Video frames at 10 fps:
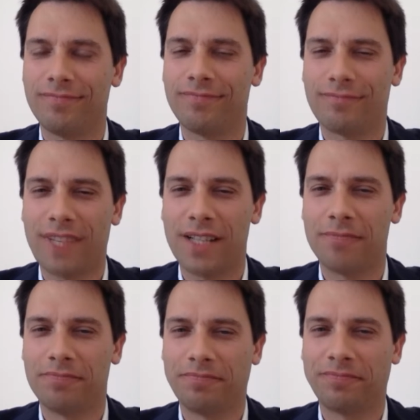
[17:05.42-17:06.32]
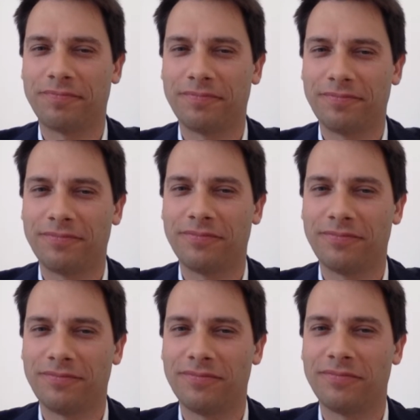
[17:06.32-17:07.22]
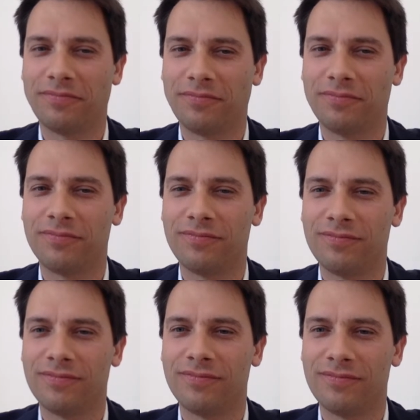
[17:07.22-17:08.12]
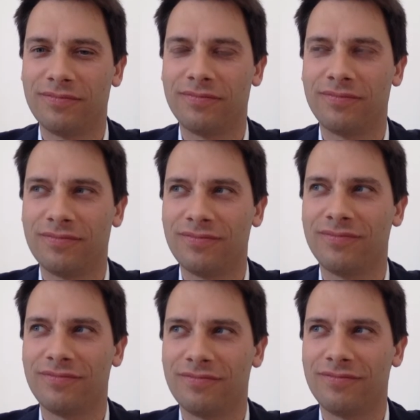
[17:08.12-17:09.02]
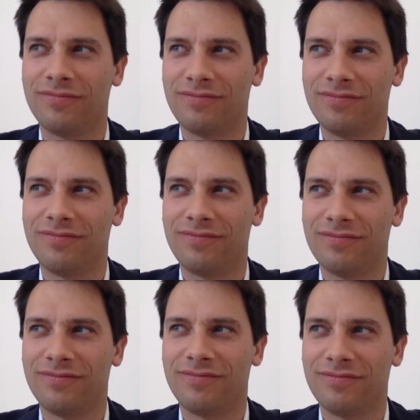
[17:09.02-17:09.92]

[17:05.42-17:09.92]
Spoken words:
(silent)